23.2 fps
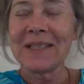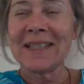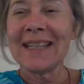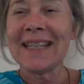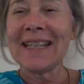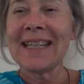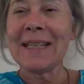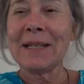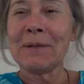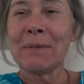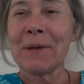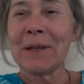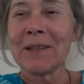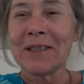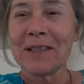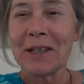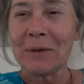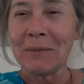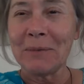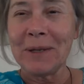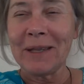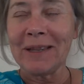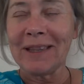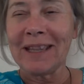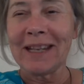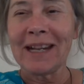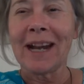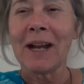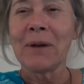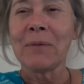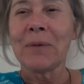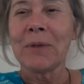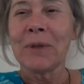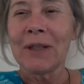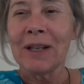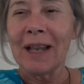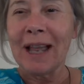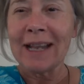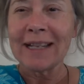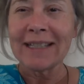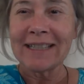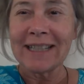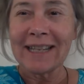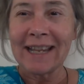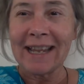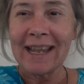thinking about something that I would
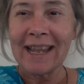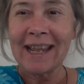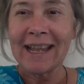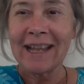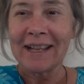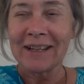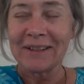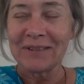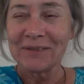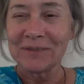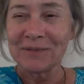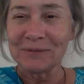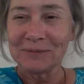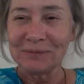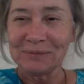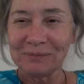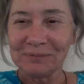like to have,